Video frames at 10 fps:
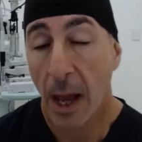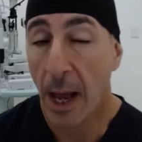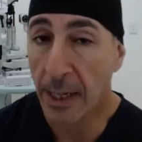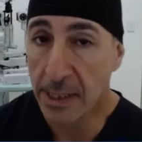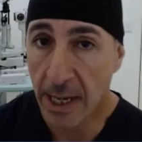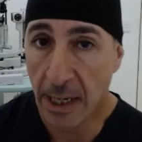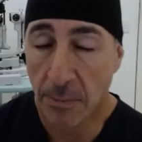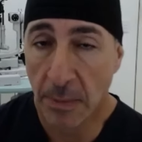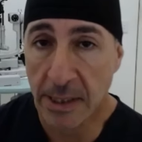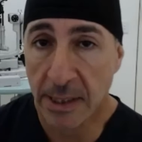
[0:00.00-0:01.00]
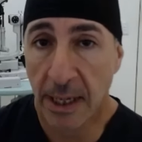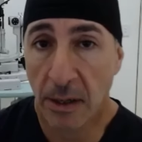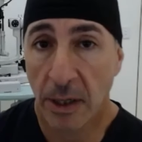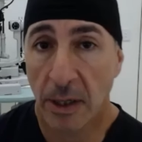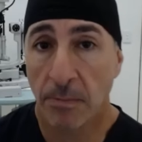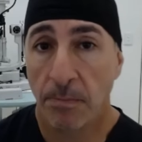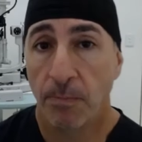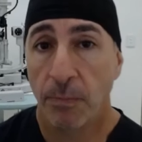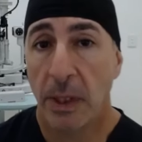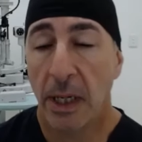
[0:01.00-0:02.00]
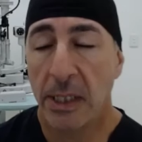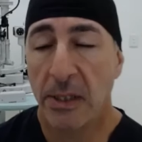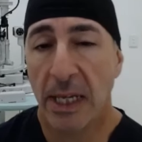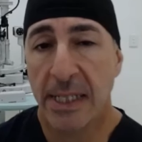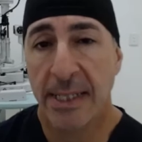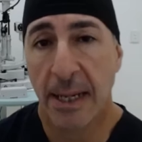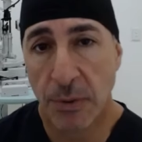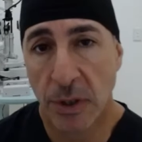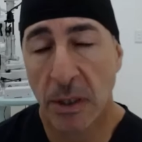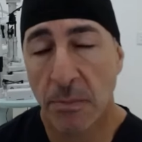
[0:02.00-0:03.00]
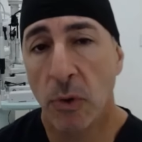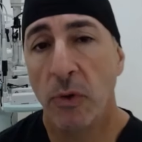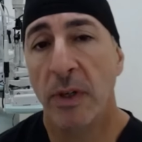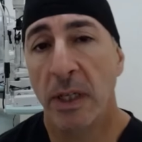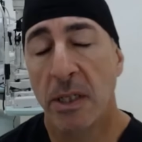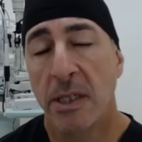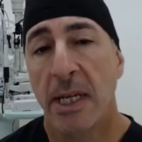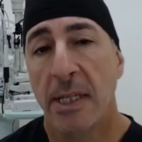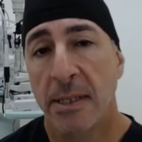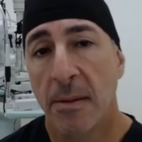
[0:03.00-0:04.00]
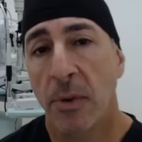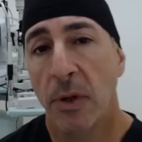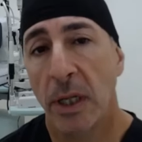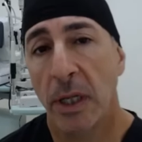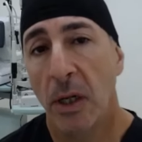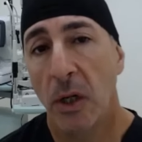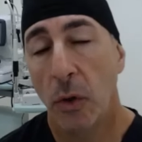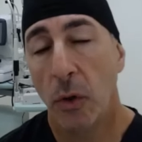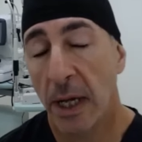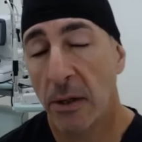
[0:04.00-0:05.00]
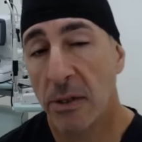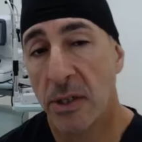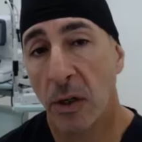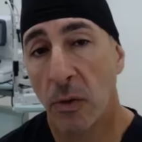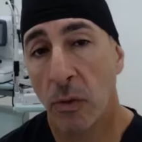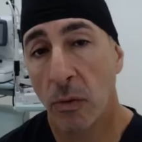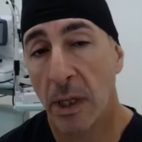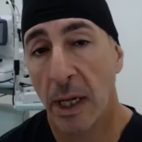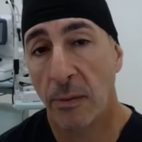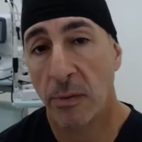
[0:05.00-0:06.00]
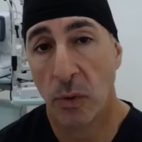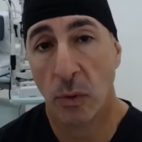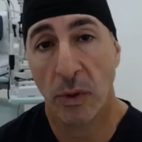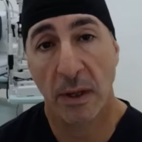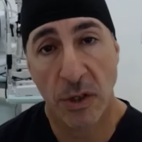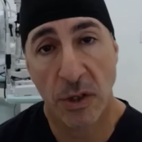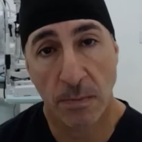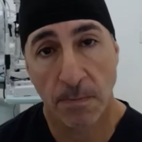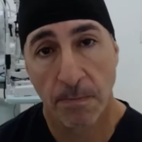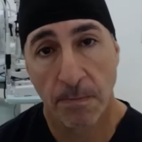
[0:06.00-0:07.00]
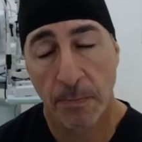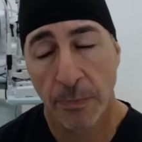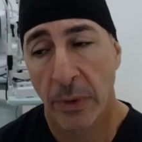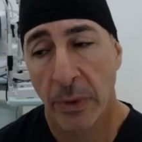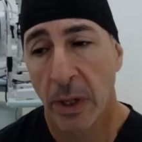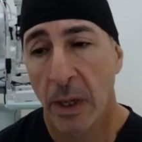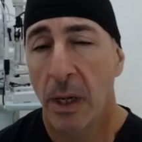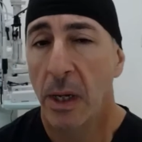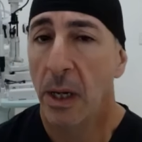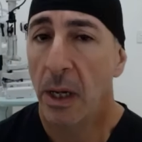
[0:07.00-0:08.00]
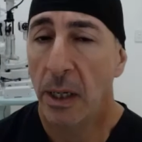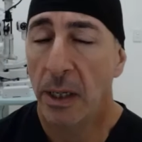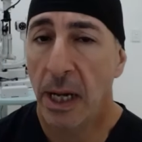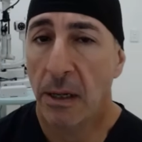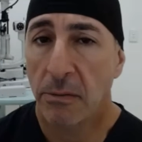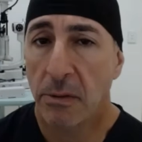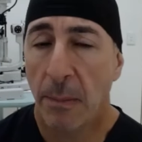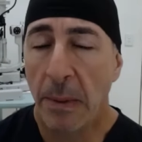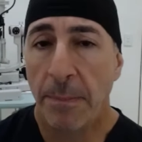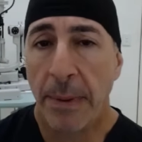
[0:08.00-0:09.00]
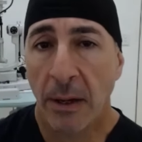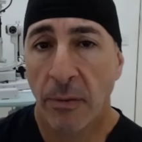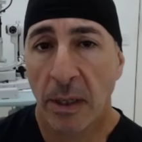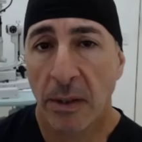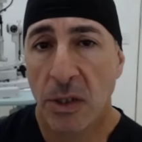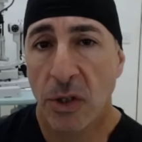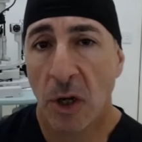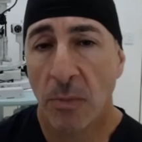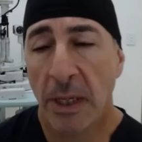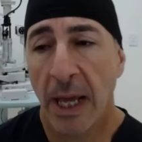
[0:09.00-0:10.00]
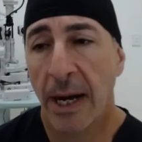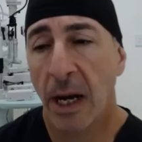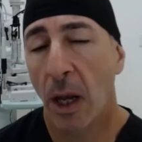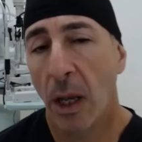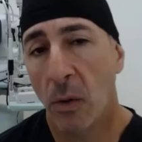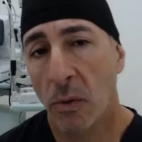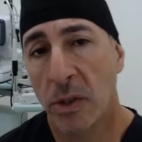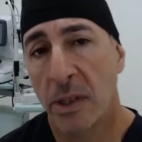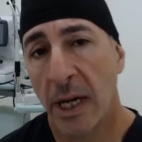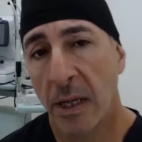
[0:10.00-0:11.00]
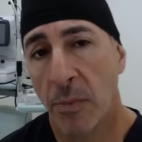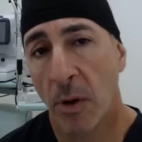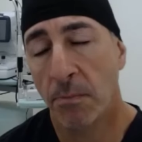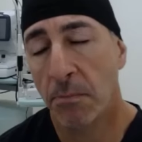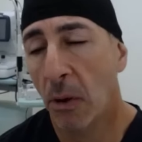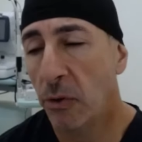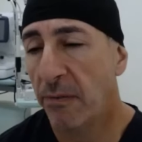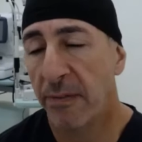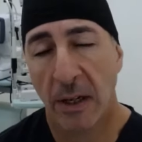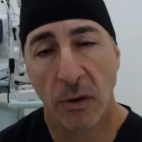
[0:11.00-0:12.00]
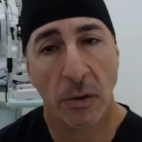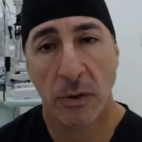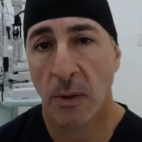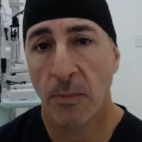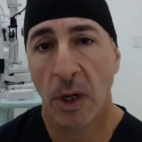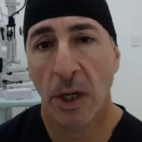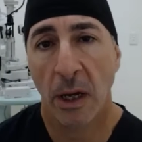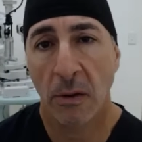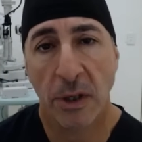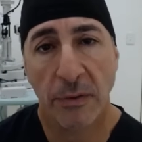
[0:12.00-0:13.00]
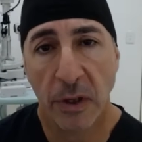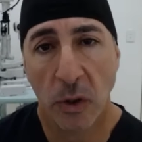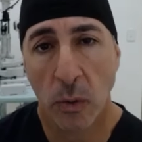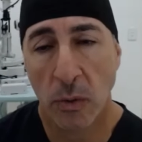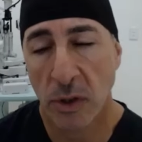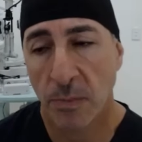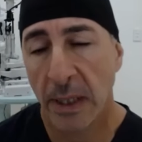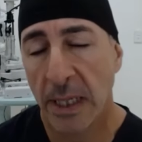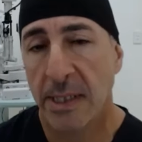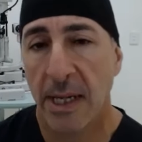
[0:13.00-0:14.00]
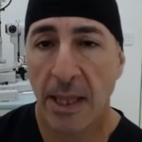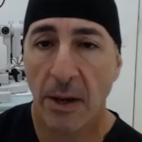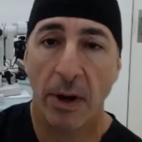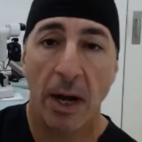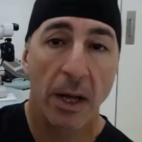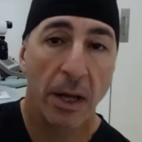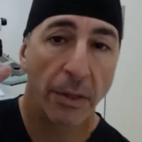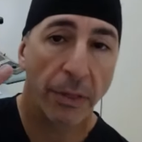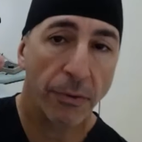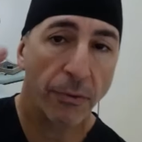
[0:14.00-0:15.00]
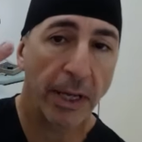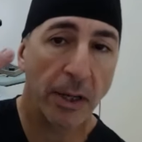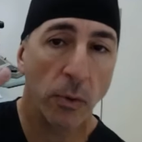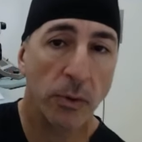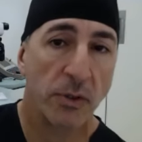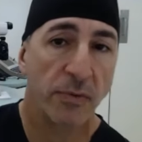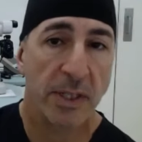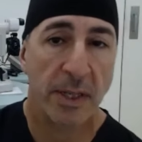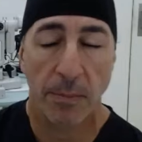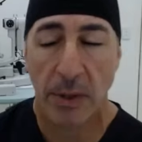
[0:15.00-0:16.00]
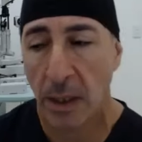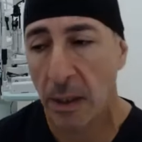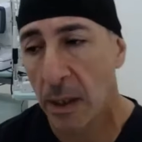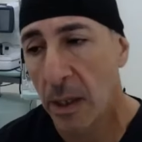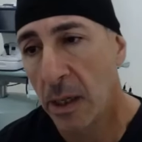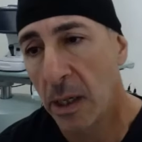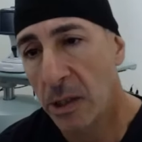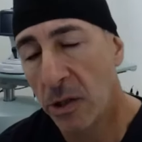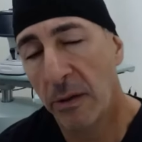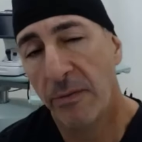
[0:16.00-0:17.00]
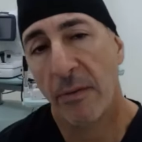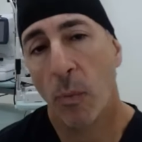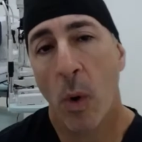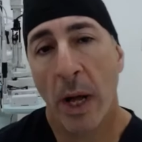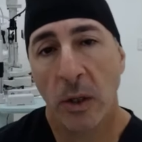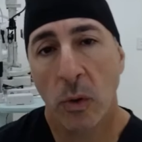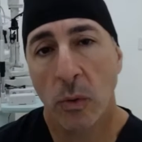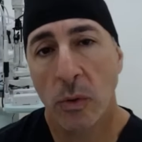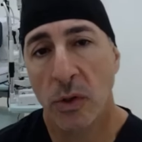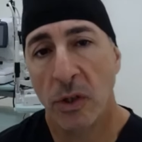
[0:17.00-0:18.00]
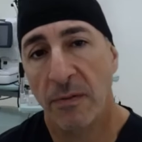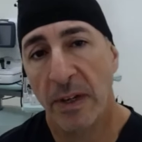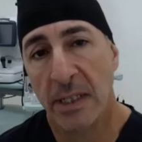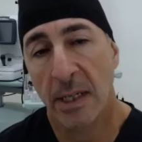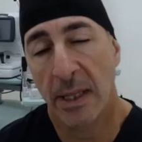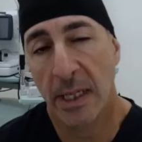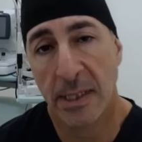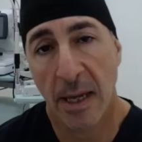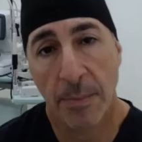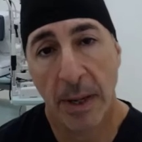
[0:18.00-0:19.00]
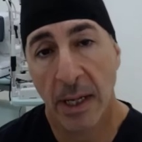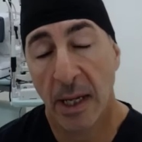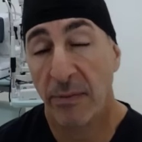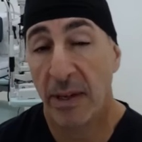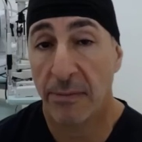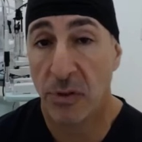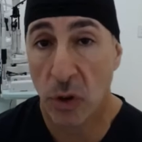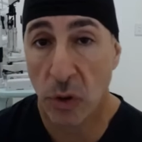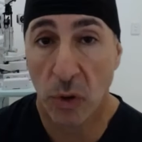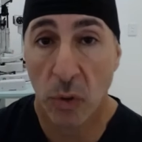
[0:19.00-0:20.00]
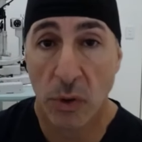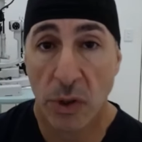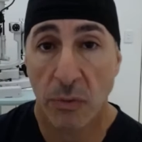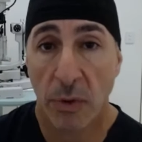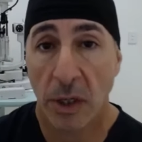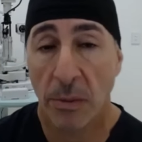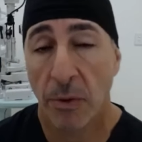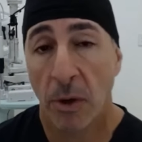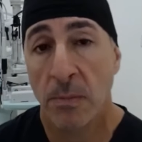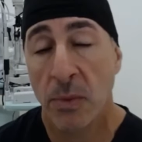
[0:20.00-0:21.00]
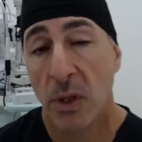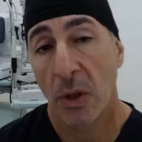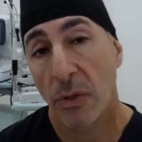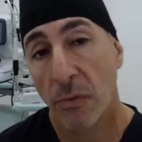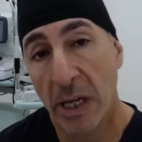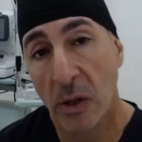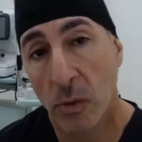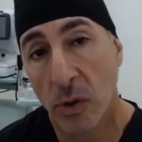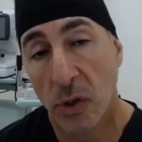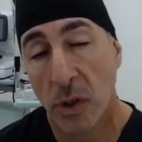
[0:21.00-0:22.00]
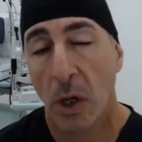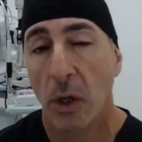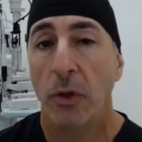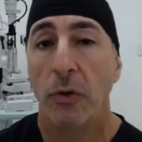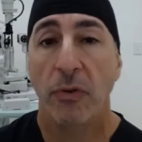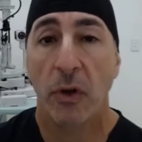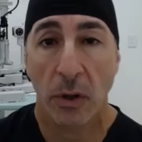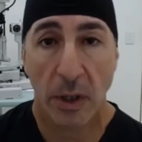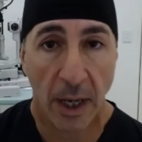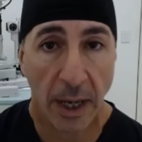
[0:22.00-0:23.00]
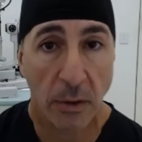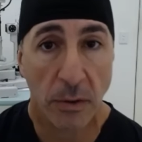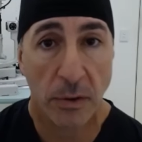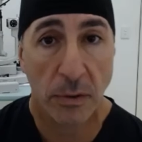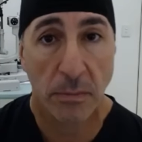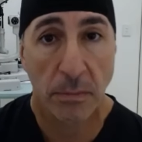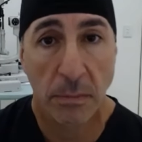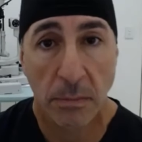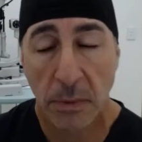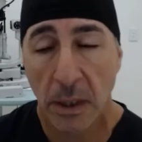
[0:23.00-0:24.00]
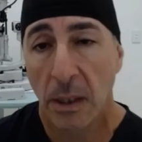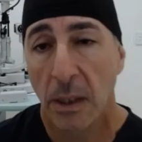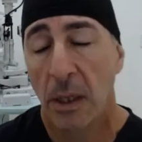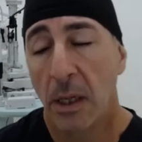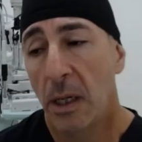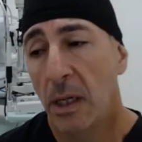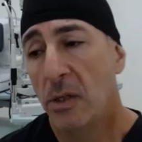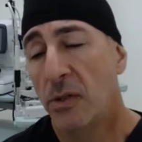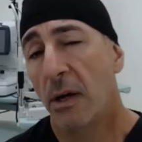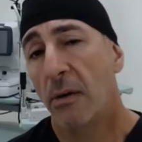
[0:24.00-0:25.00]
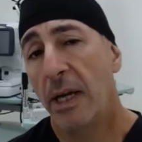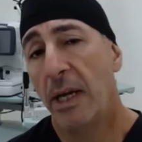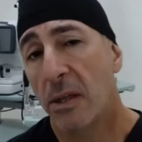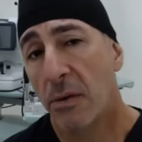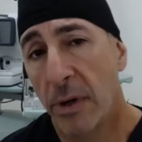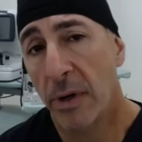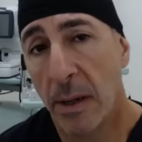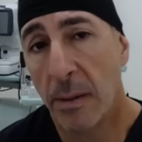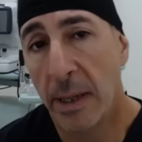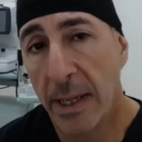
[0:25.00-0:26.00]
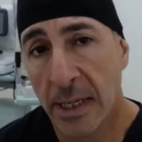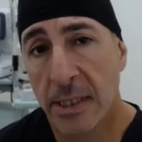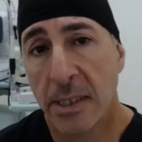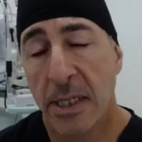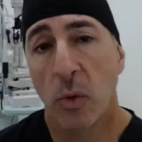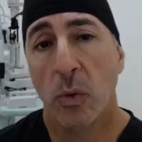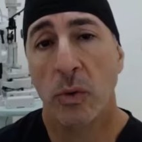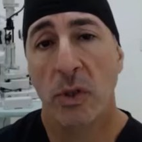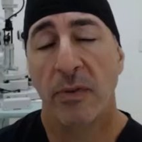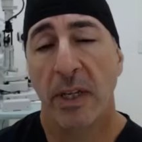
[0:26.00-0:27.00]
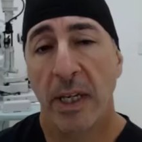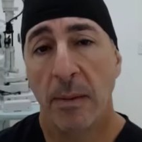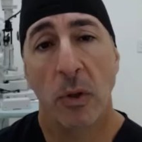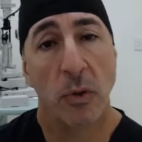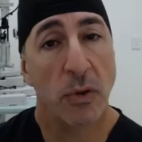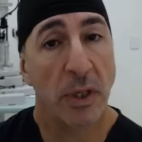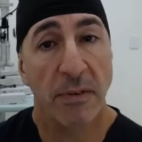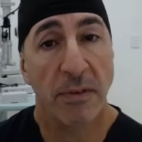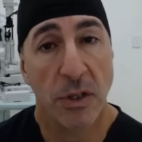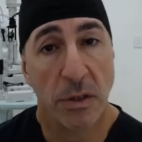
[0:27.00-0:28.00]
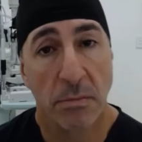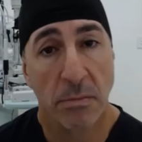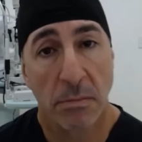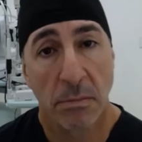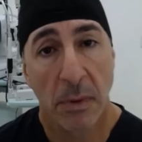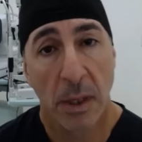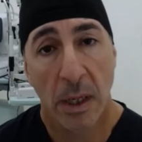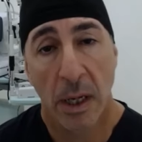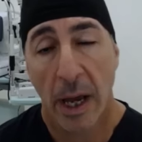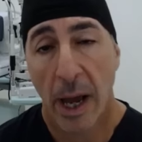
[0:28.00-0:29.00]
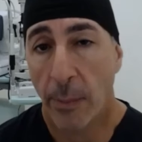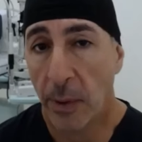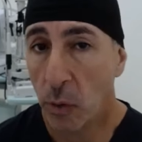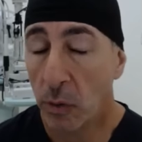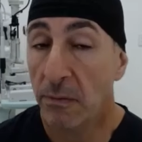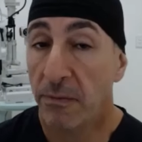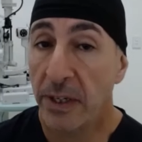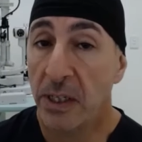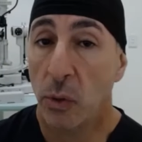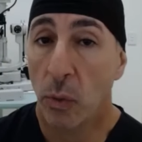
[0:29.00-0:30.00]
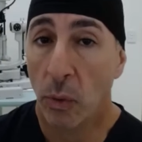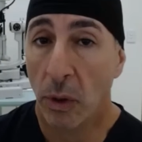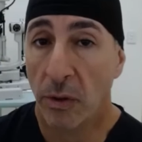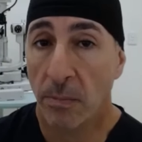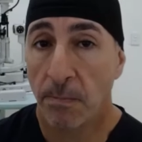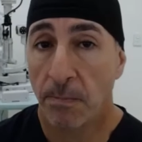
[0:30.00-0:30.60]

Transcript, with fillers: And he's had an amazing outcome. It's exceptionally moving to take somebody who cannot see at all and restore their vision. Now, a bit of background. This gentleman had a long-standing problem, multifactorial, so I'm not going to go into different causes, but let's say there are three causes for something. Generally, if you have one cause and you fix it, things get better. If you have two causes, you run into problems. Three causes, You've got chaos. So he had three nasty causes for him losing vision, and we couldn't fix all of them.